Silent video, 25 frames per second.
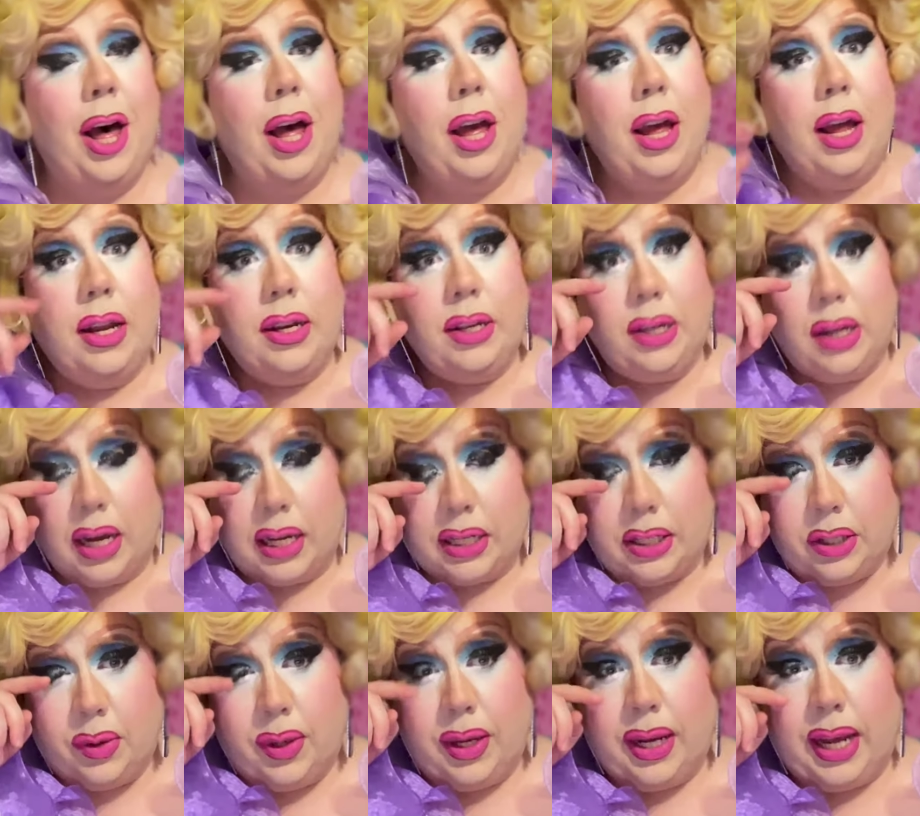
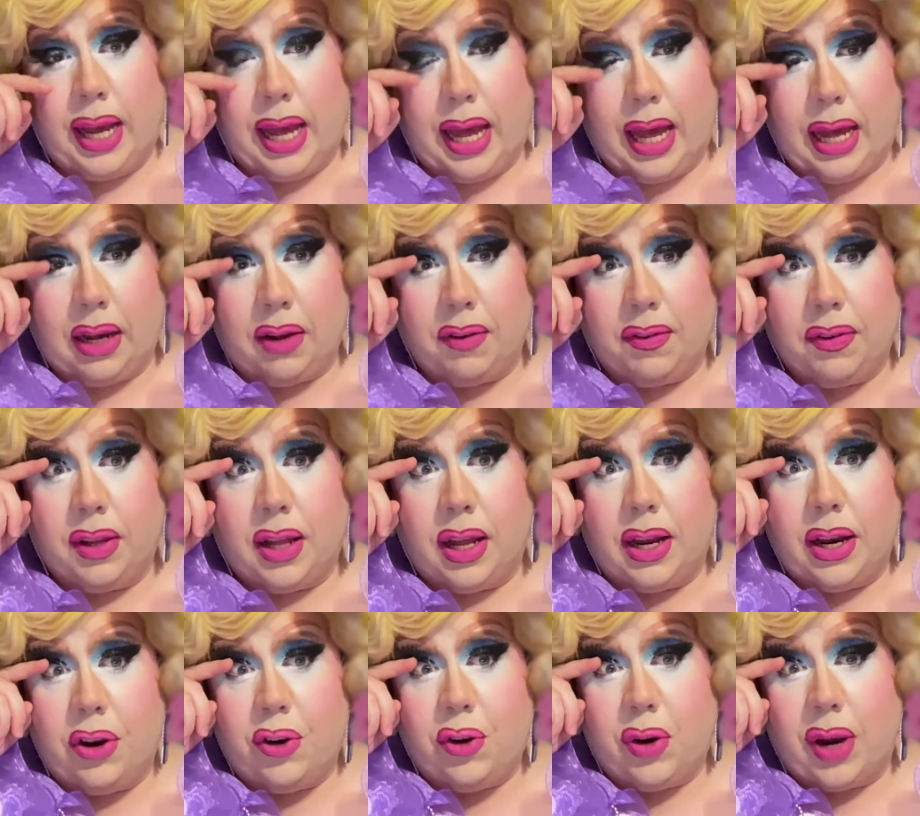Not doing a heck of a
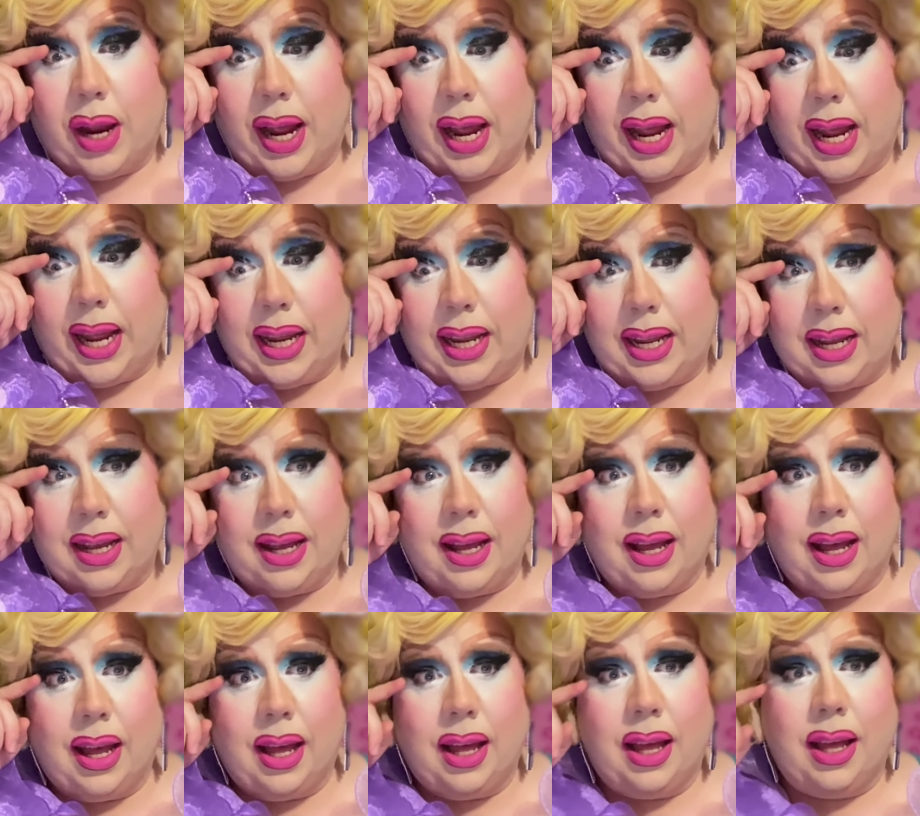lot of drag
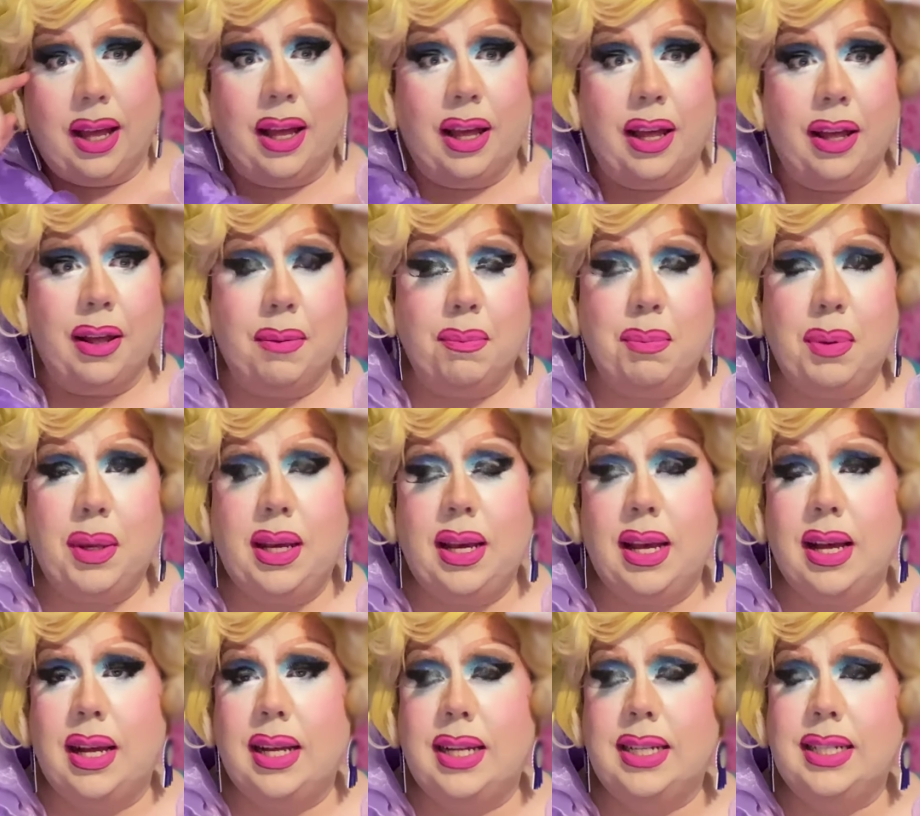
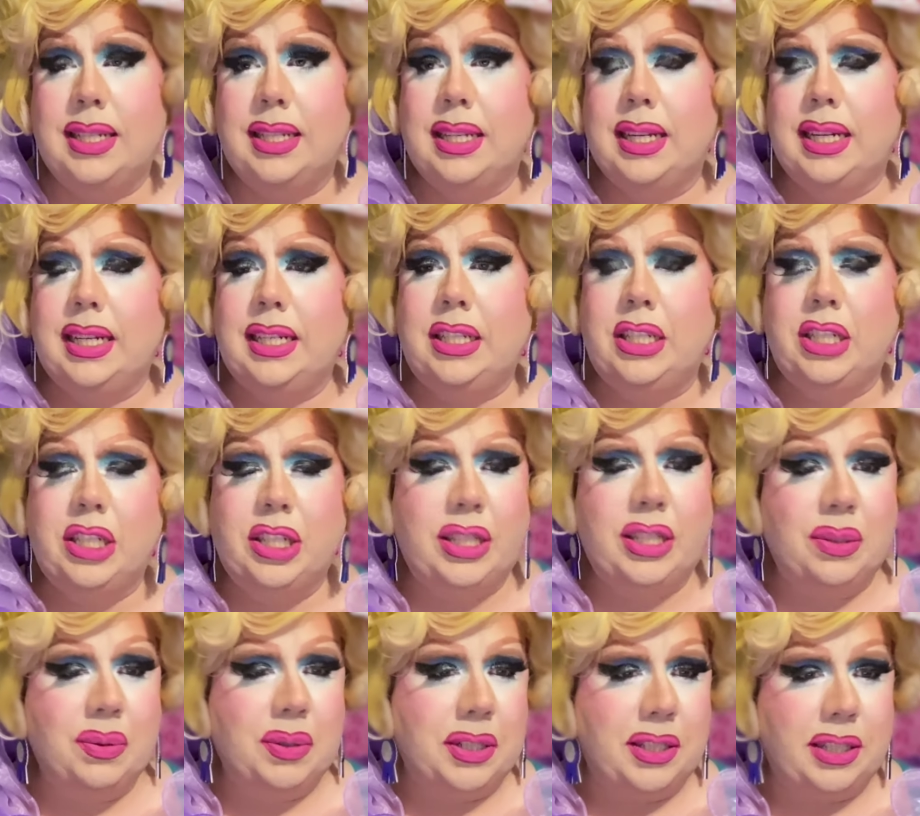because it
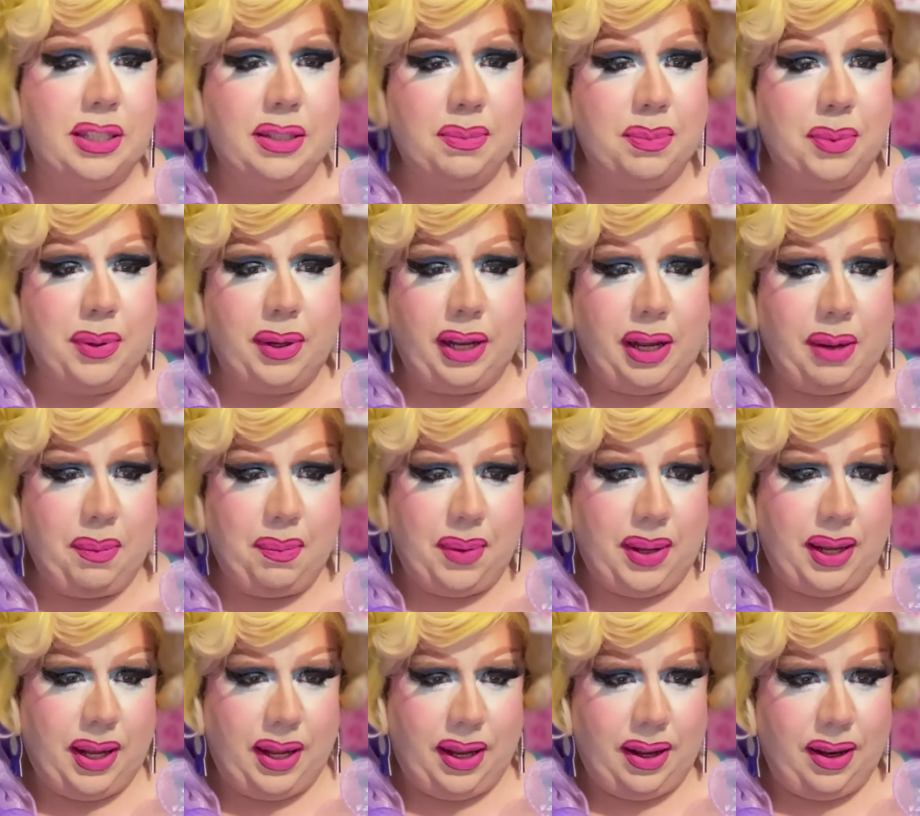just wasn't bringing
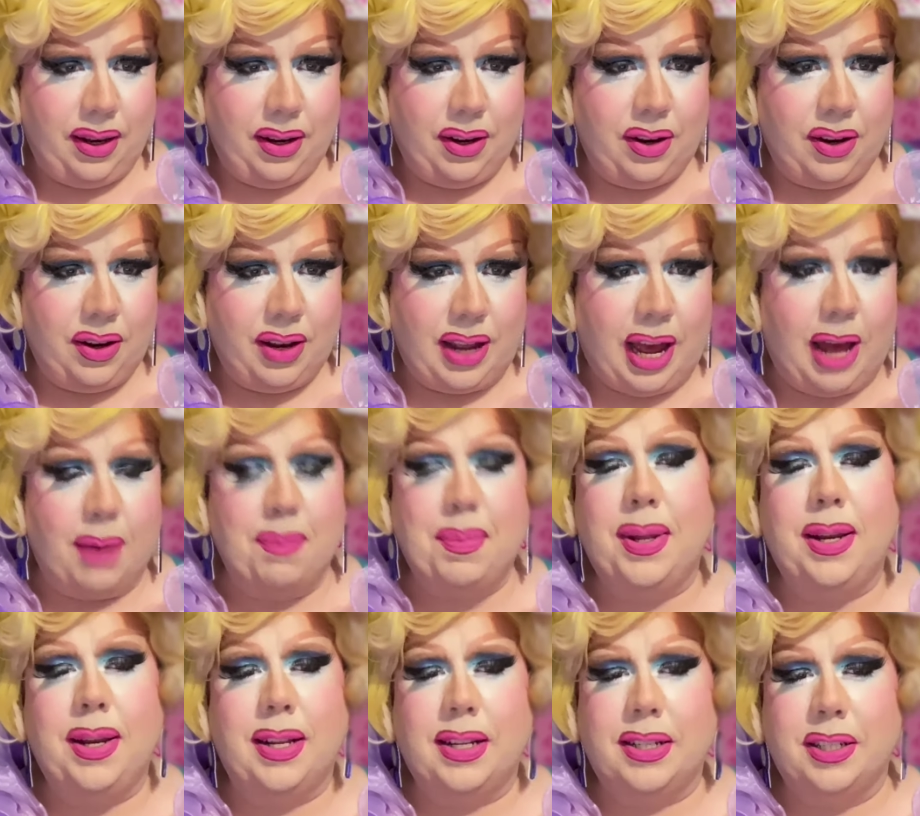me
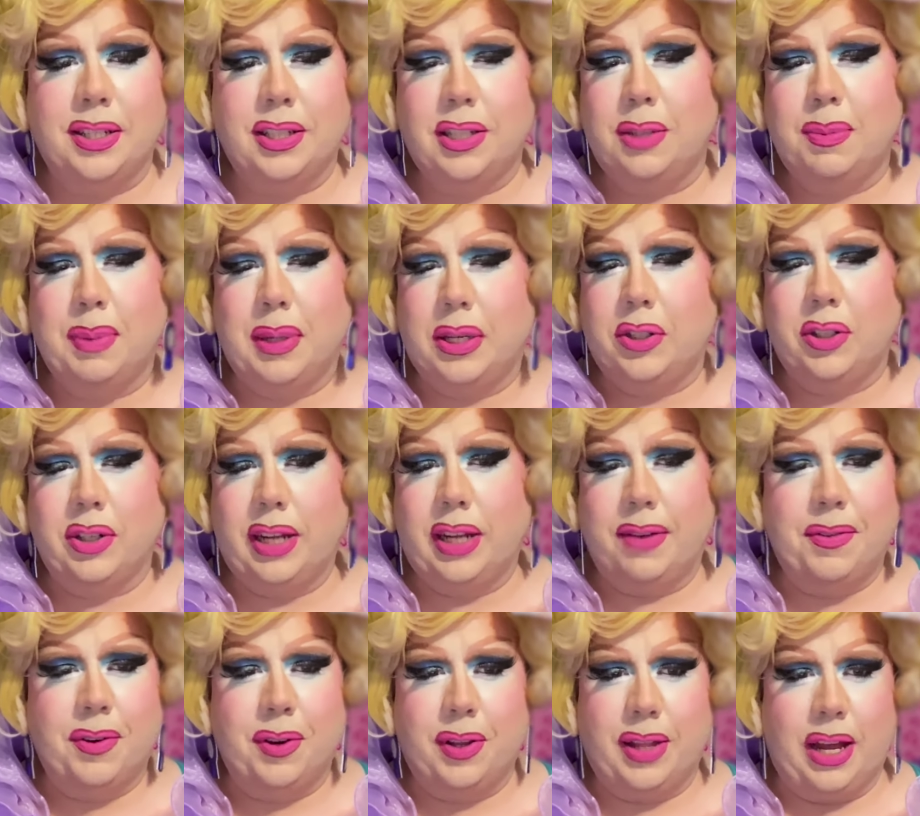happiness, especially
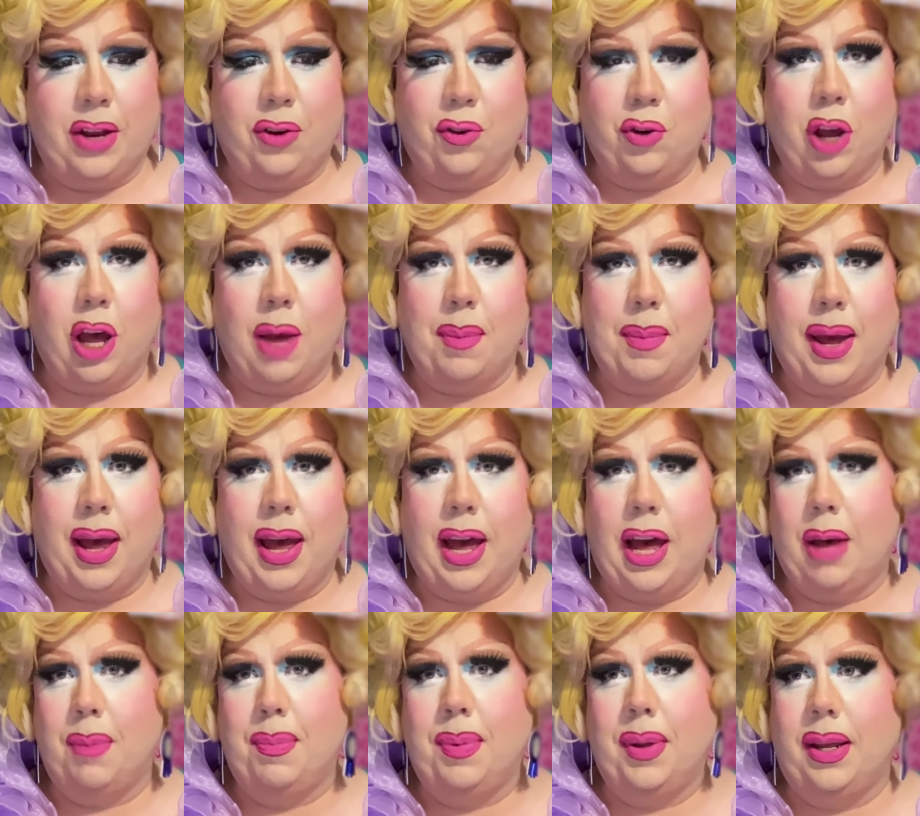after that drama
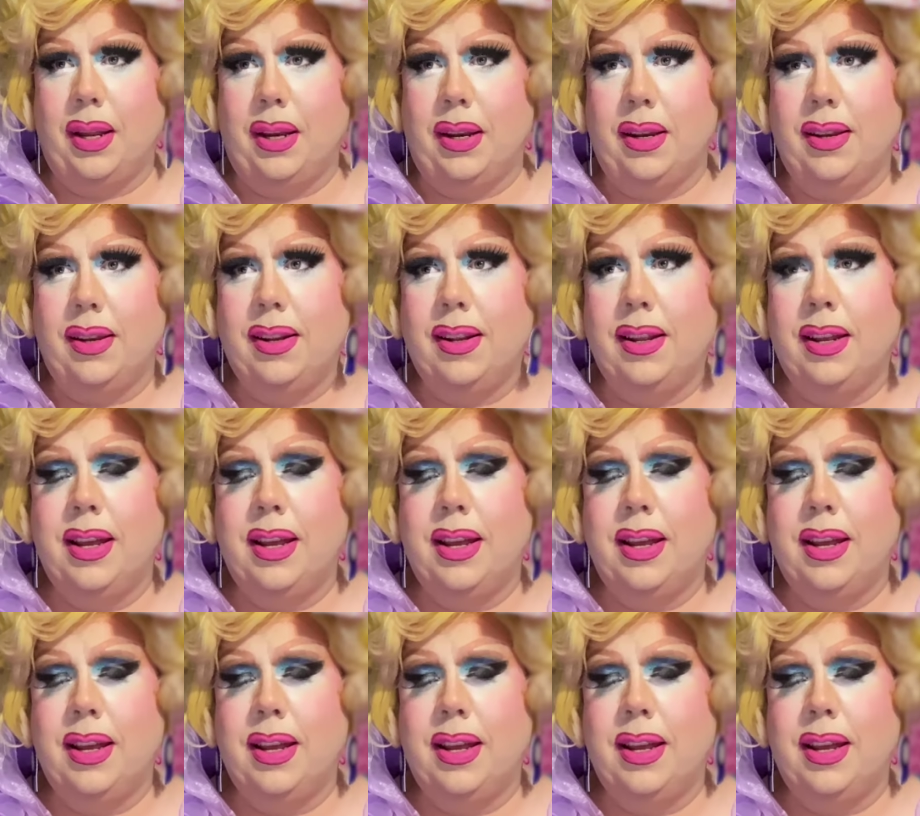happened.